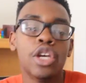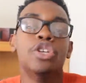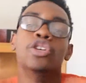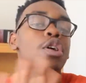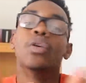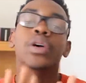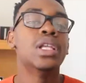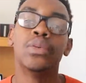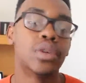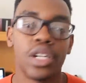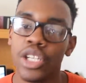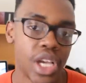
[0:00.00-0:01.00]
you don't really
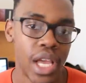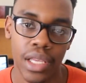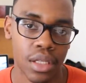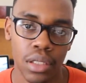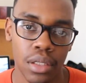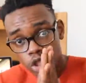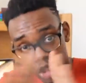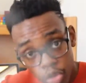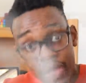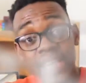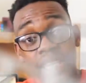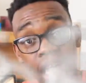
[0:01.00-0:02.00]
want to change.
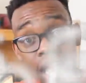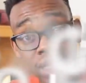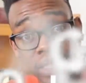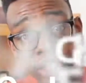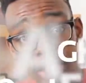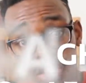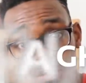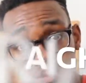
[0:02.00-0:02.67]
Straight knowledge.